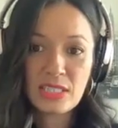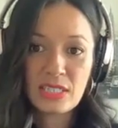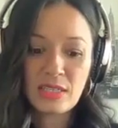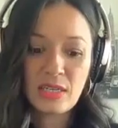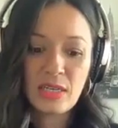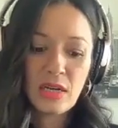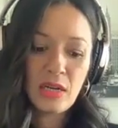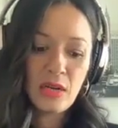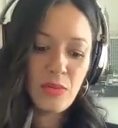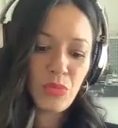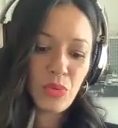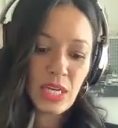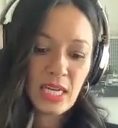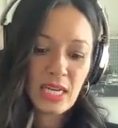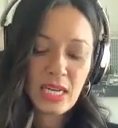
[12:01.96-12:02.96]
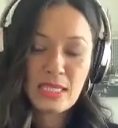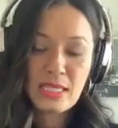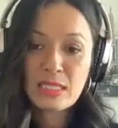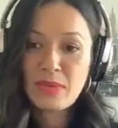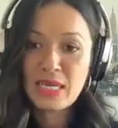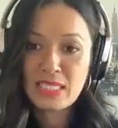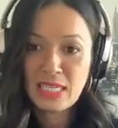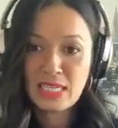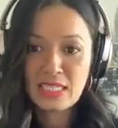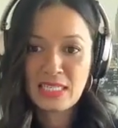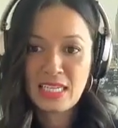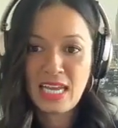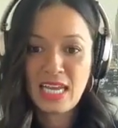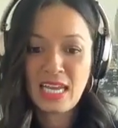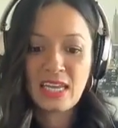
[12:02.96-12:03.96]
to bring it into my
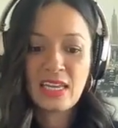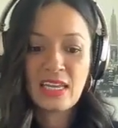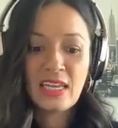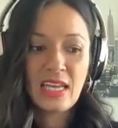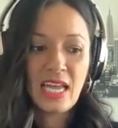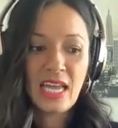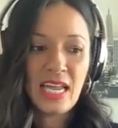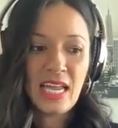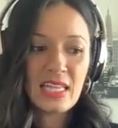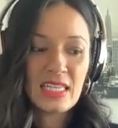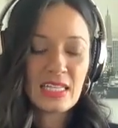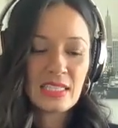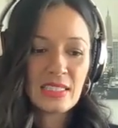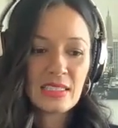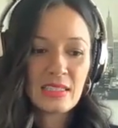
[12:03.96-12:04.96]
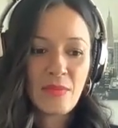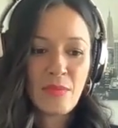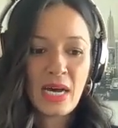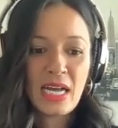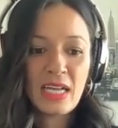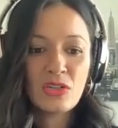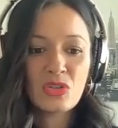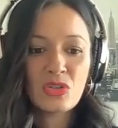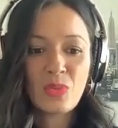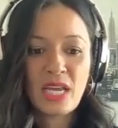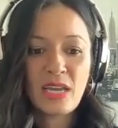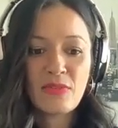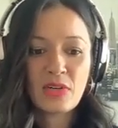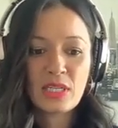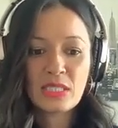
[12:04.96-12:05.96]
day-to-day. And this is a mild
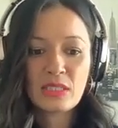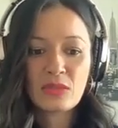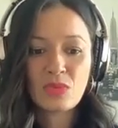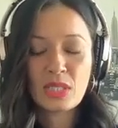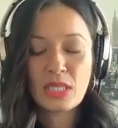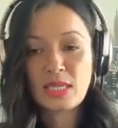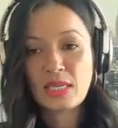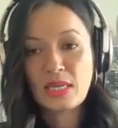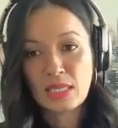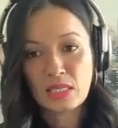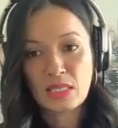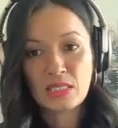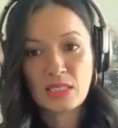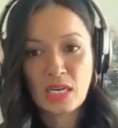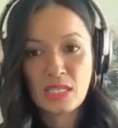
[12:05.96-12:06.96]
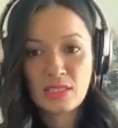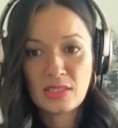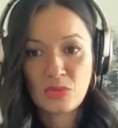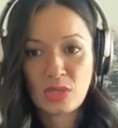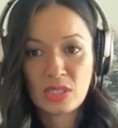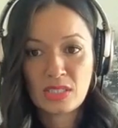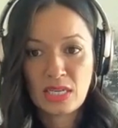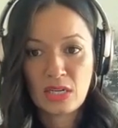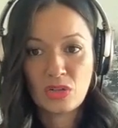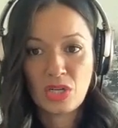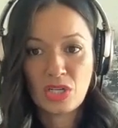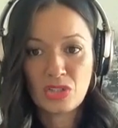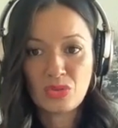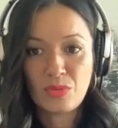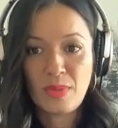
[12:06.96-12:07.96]
way for us to really connect the dots to our
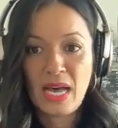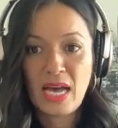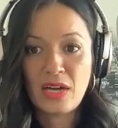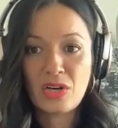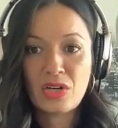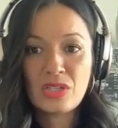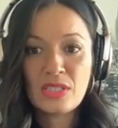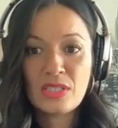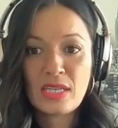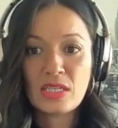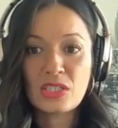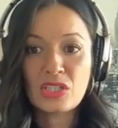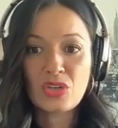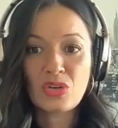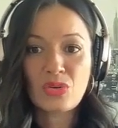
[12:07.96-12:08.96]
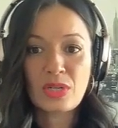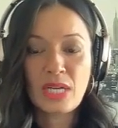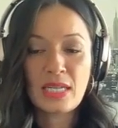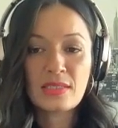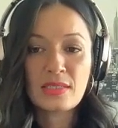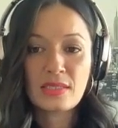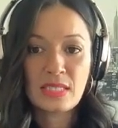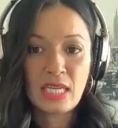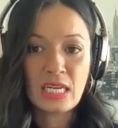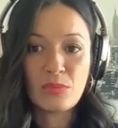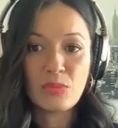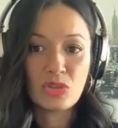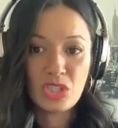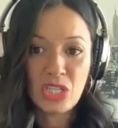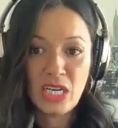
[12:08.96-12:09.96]
psychological patterns and to create
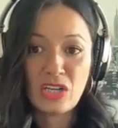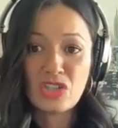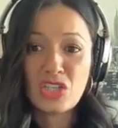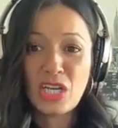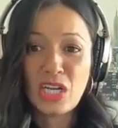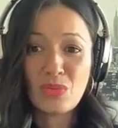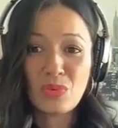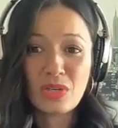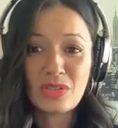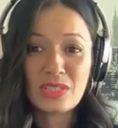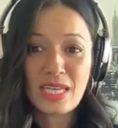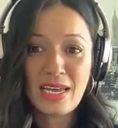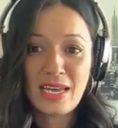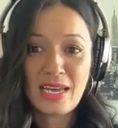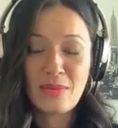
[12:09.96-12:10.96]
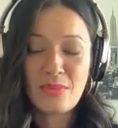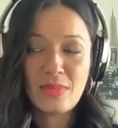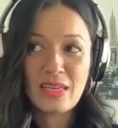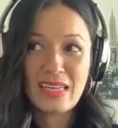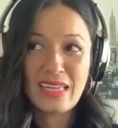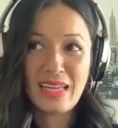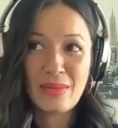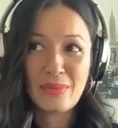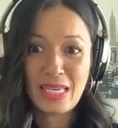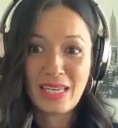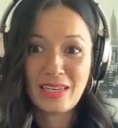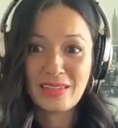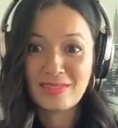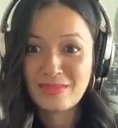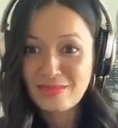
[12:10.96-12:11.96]
sustainable change in real time. I
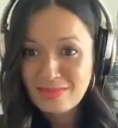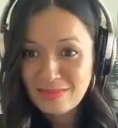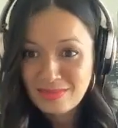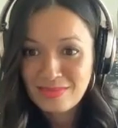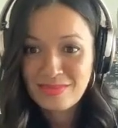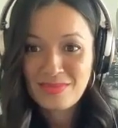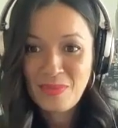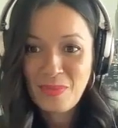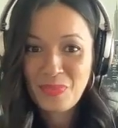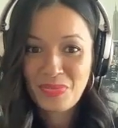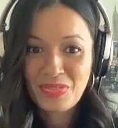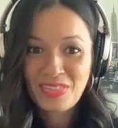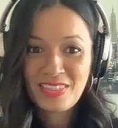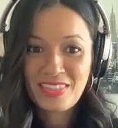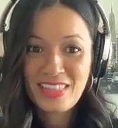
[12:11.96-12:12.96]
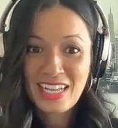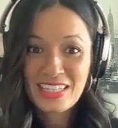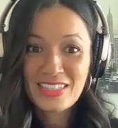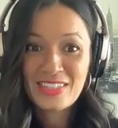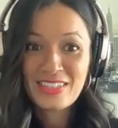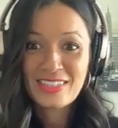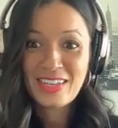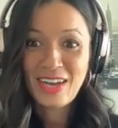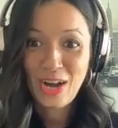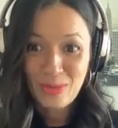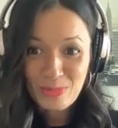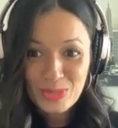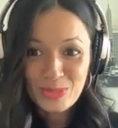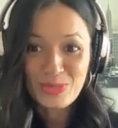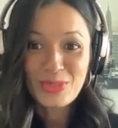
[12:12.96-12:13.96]
mean, that's
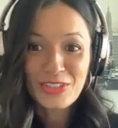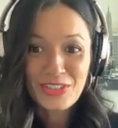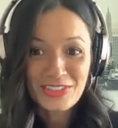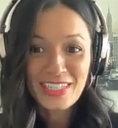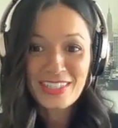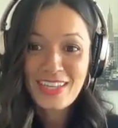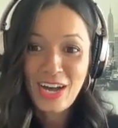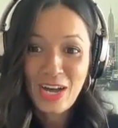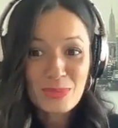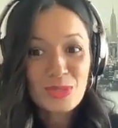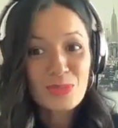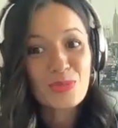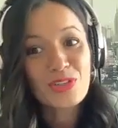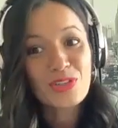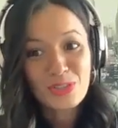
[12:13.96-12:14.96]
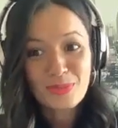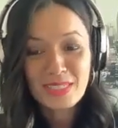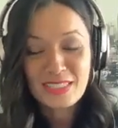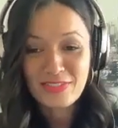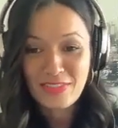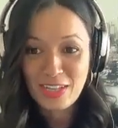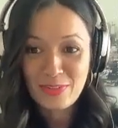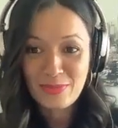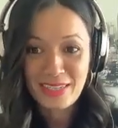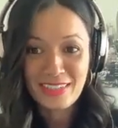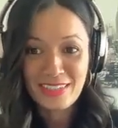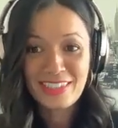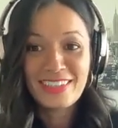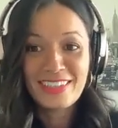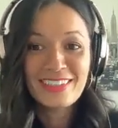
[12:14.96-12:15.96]
optimal. That's optimal human
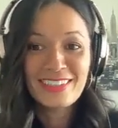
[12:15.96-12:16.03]
development.